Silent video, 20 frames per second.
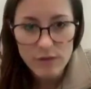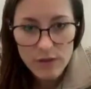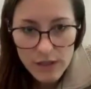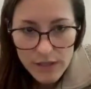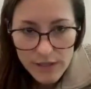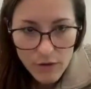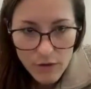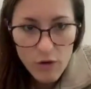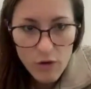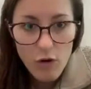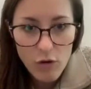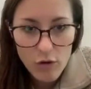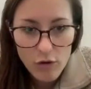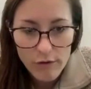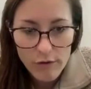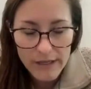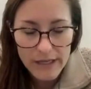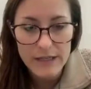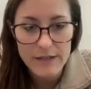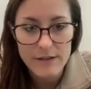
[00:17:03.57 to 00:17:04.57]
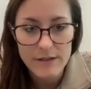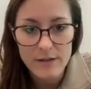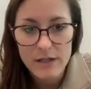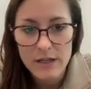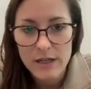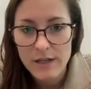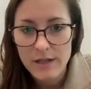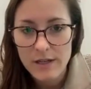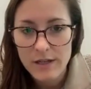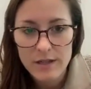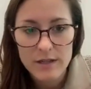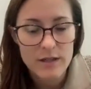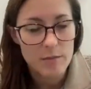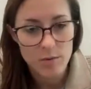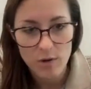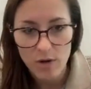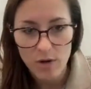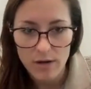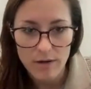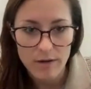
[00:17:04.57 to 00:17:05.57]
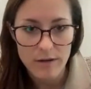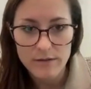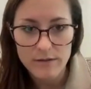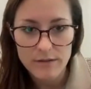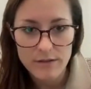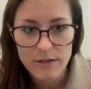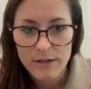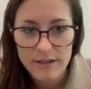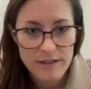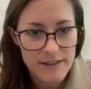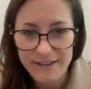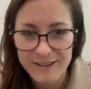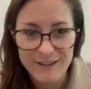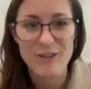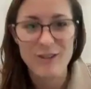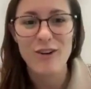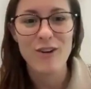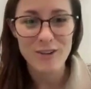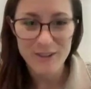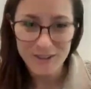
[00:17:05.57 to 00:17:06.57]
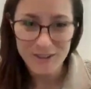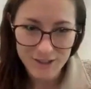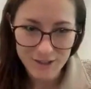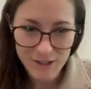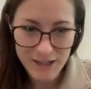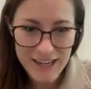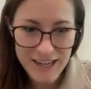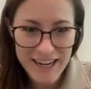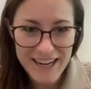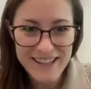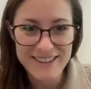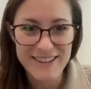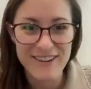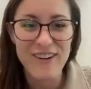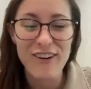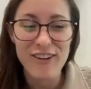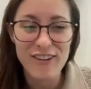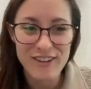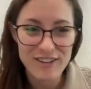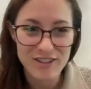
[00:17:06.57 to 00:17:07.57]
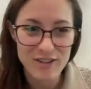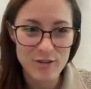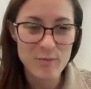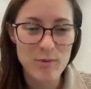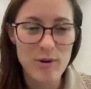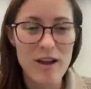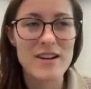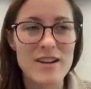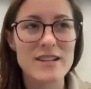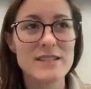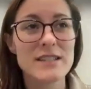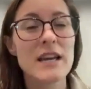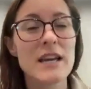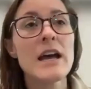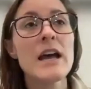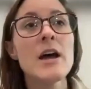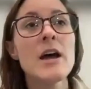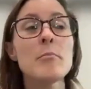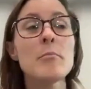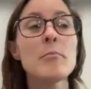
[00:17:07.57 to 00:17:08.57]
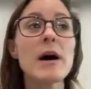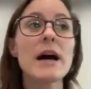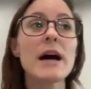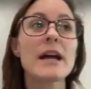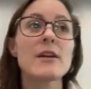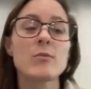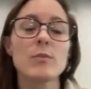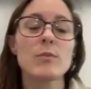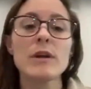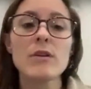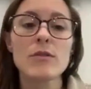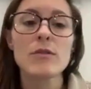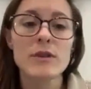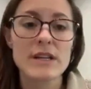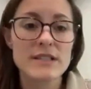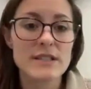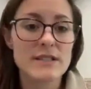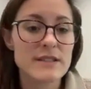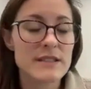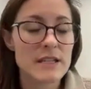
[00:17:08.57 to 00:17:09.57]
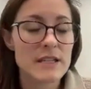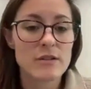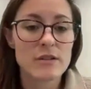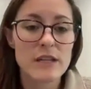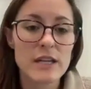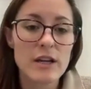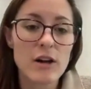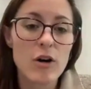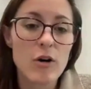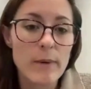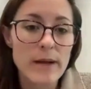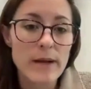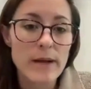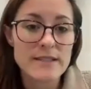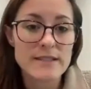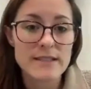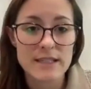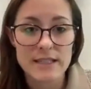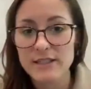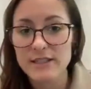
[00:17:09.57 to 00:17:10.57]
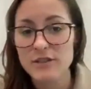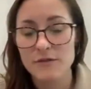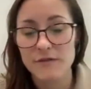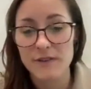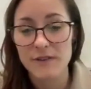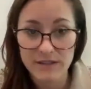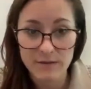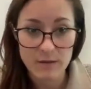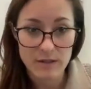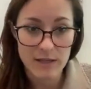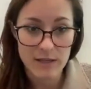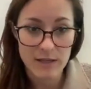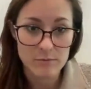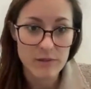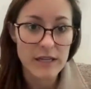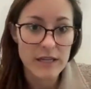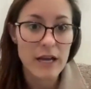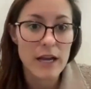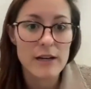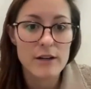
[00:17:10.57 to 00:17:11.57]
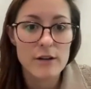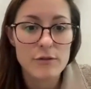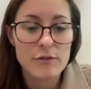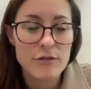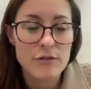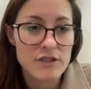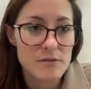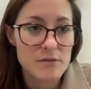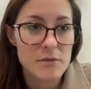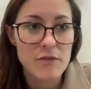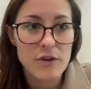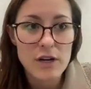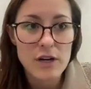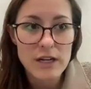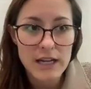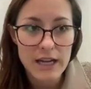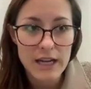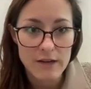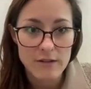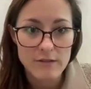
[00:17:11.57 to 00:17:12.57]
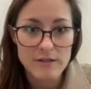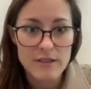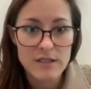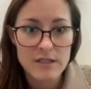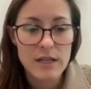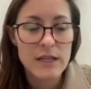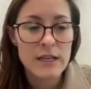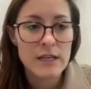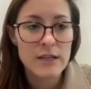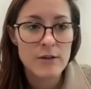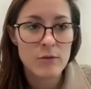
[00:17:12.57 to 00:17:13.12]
really they're all in the product. Like they're all in your they're all in your product, but we don't necessarily always interface with them. Like I know for some of our accounts,